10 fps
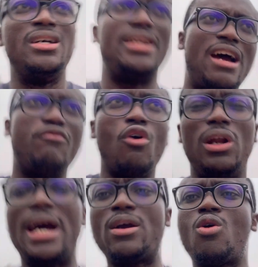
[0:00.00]
They have
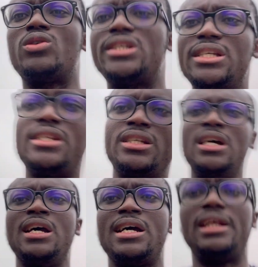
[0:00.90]
online courses
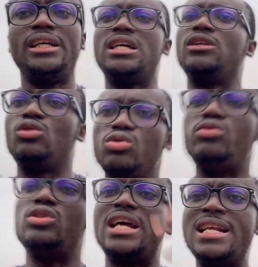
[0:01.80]
that you can do
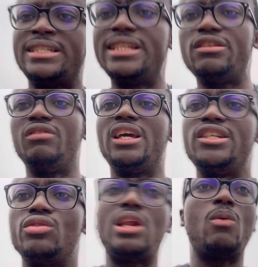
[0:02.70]
to a
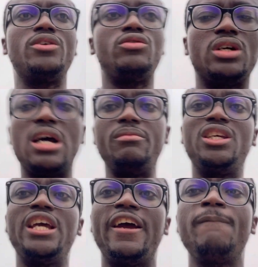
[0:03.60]
certificate, so that once you come
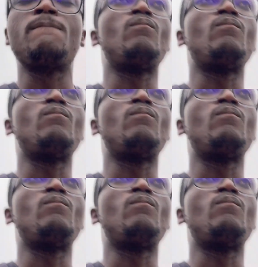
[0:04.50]
here,